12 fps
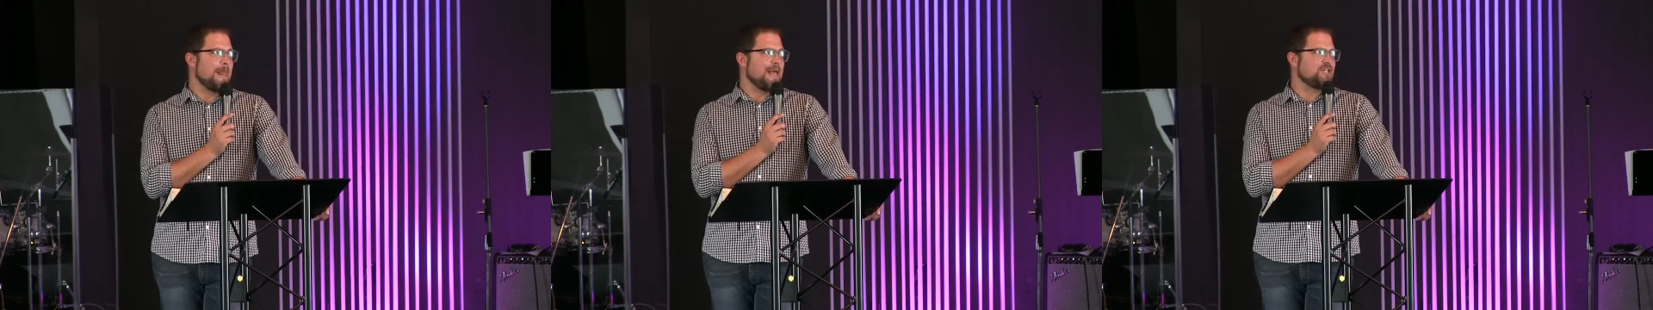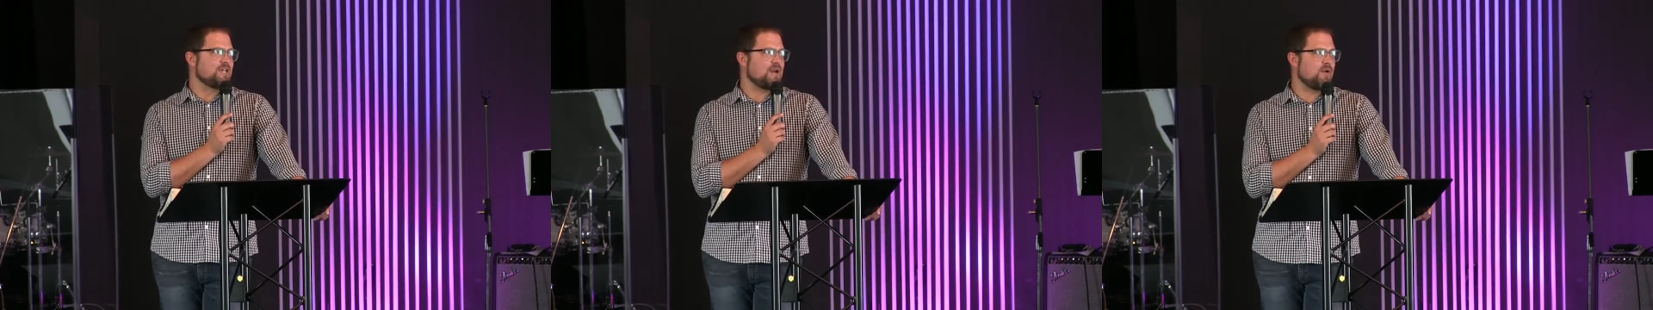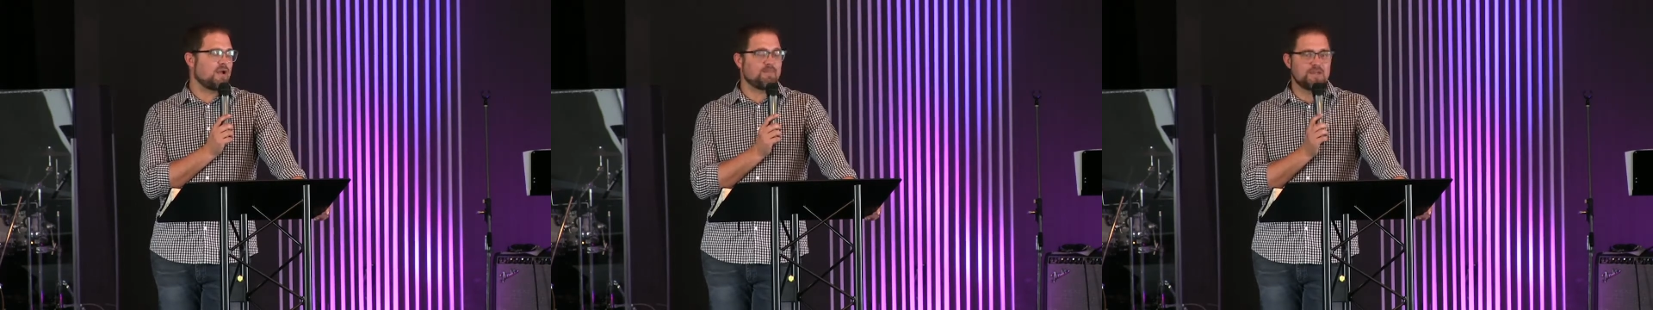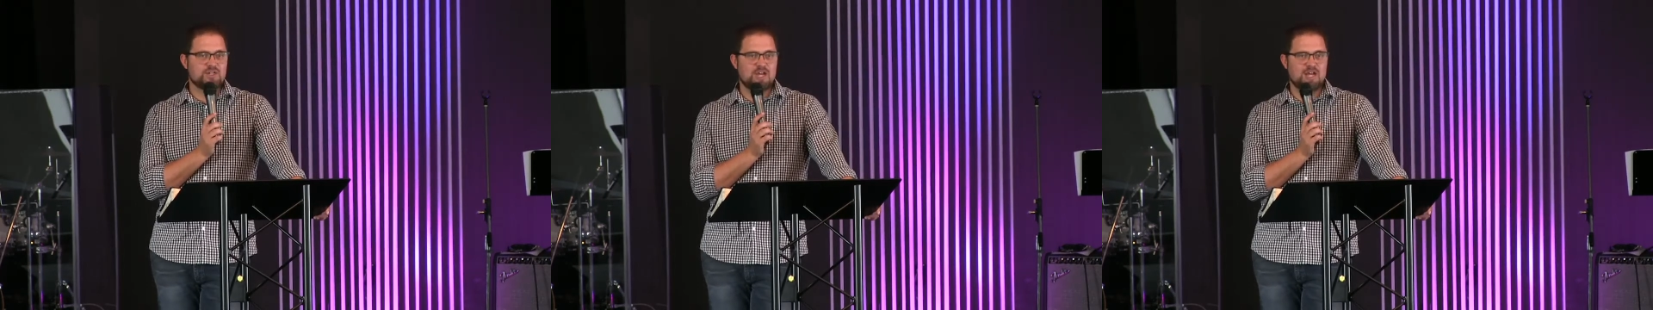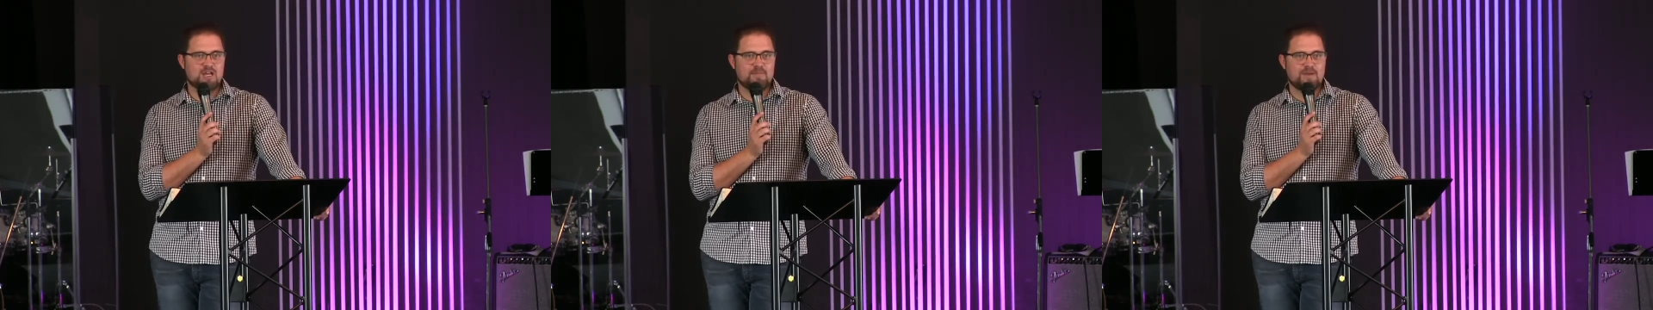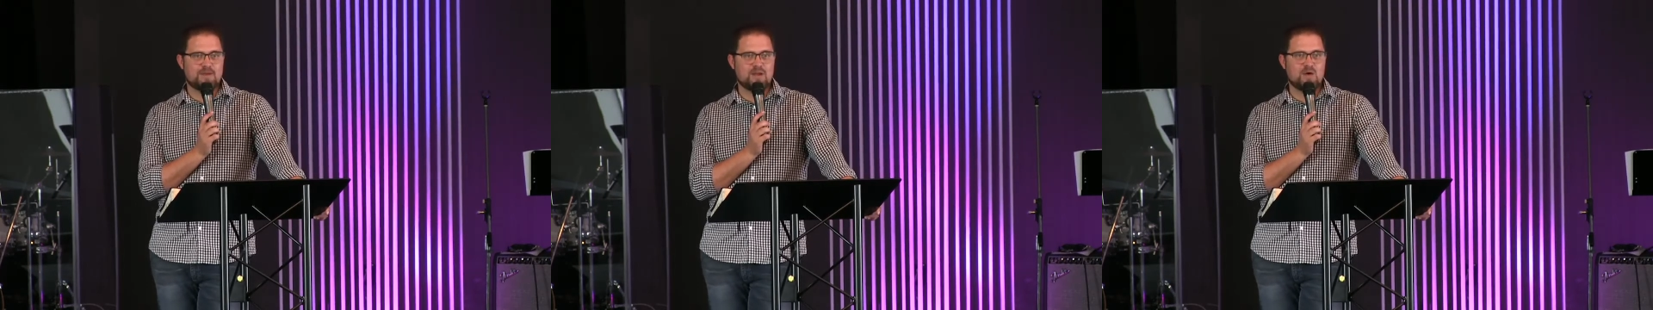Shadrach, Meshach, and
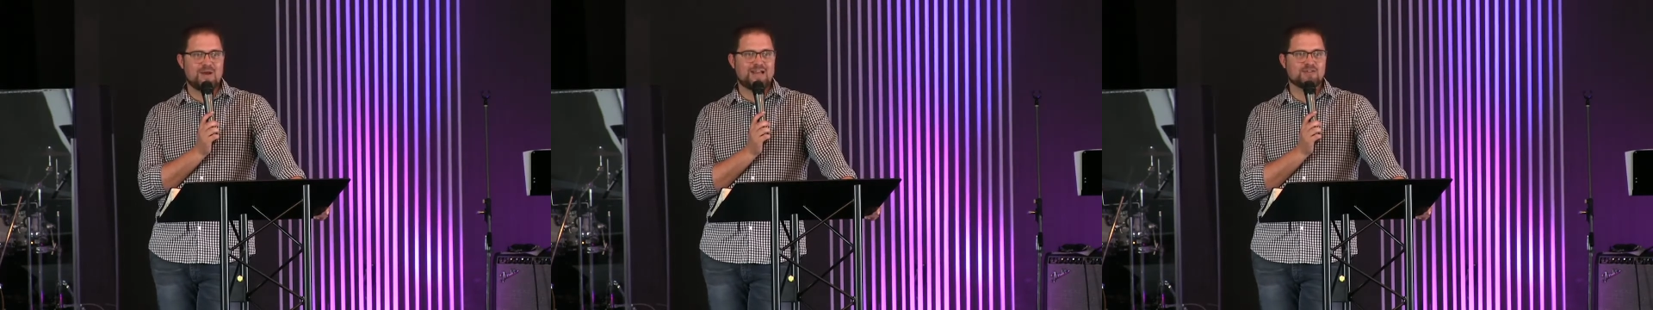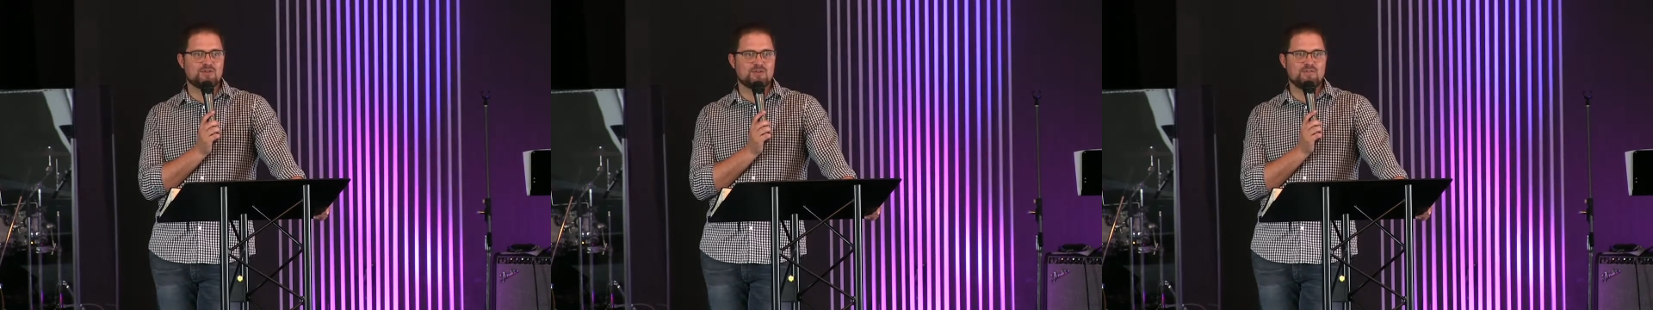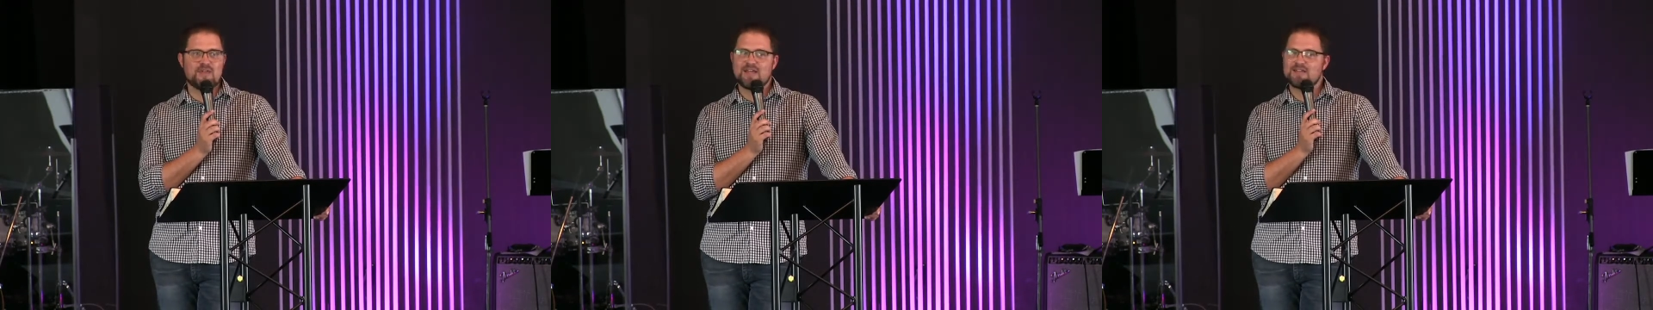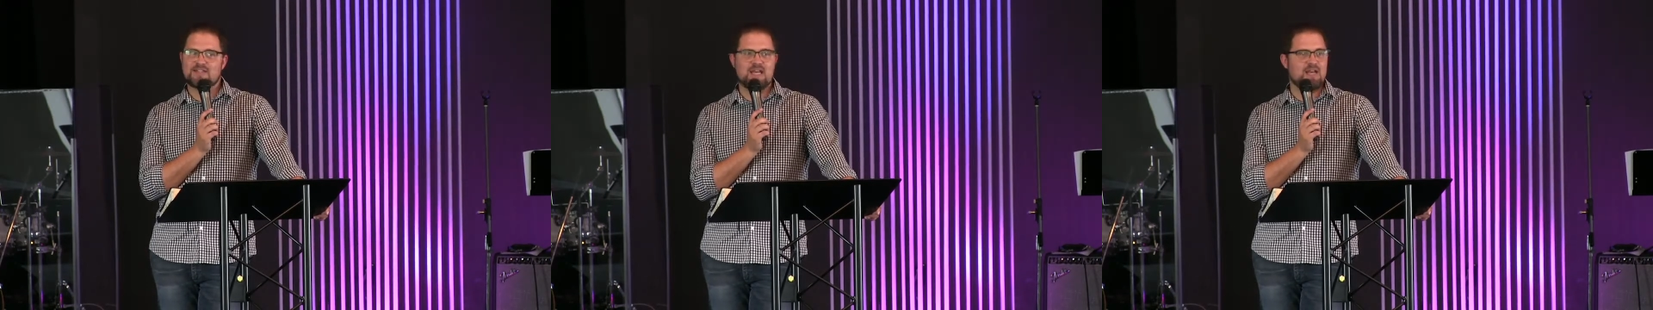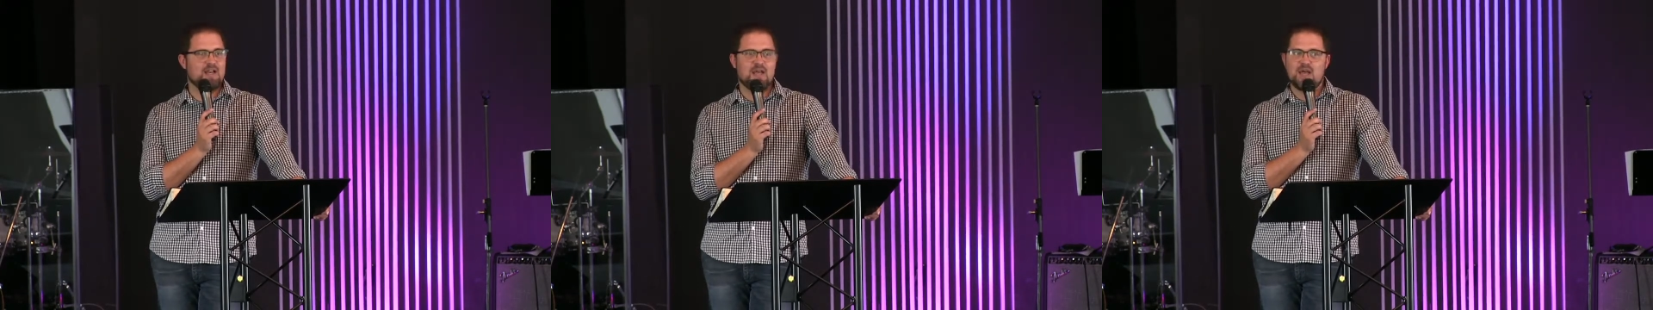Abednego answered, and they said,